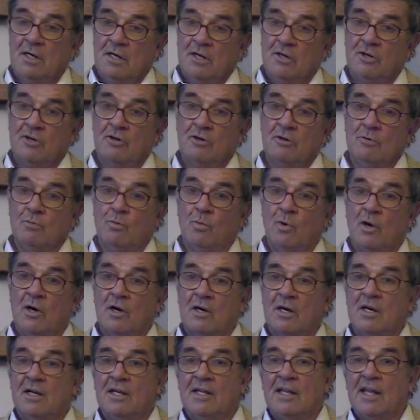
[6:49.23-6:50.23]
you couldn't
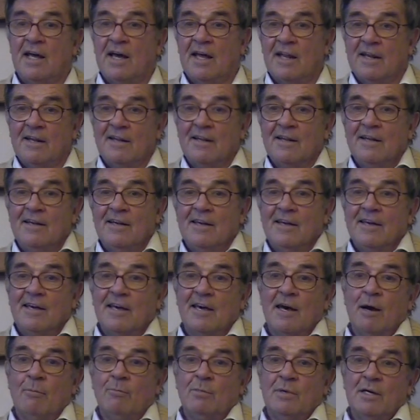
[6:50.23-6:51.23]
work in that
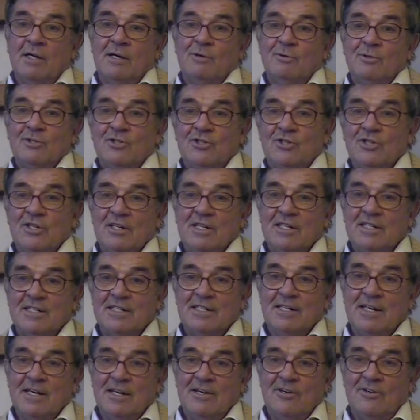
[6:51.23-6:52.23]
company, it was GC,
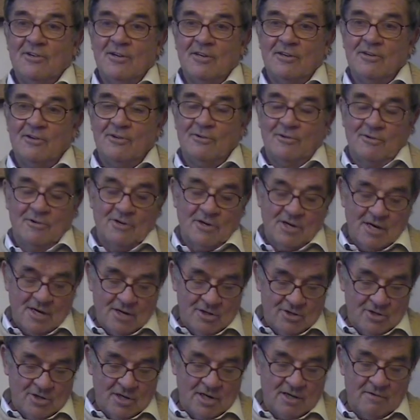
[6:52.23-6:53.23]
you know, you
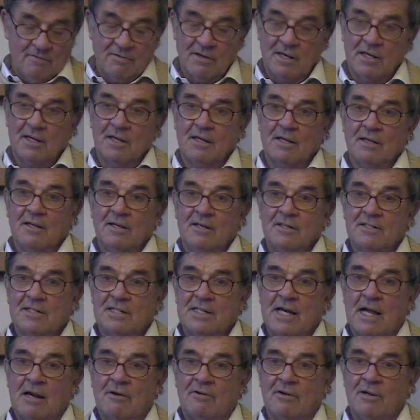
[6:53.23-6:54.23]
earned your living, your
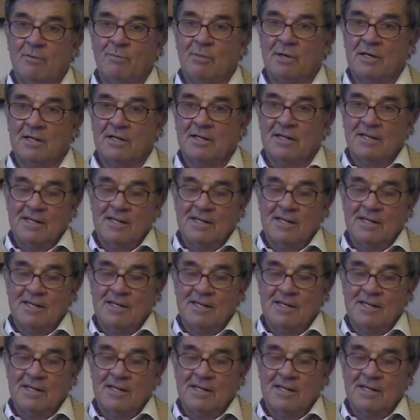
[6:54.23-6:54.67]
salary, but